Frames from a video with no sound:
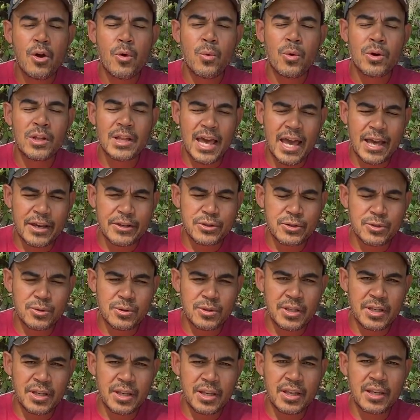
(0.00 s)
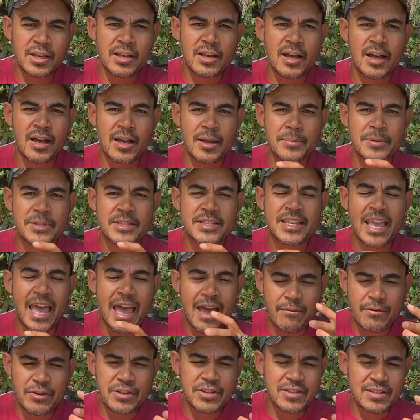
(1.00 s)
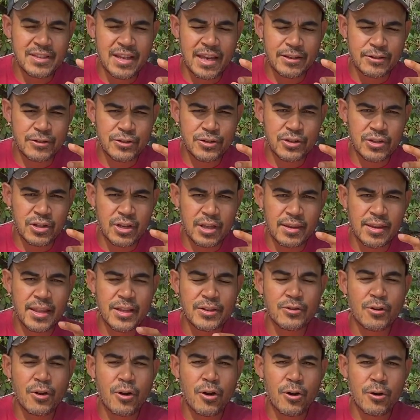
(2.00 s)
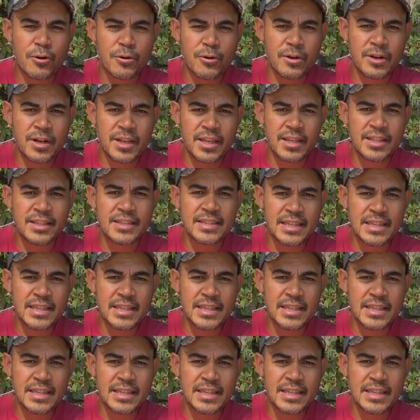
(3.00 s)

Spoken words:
will actually scavenge nitrogen that's already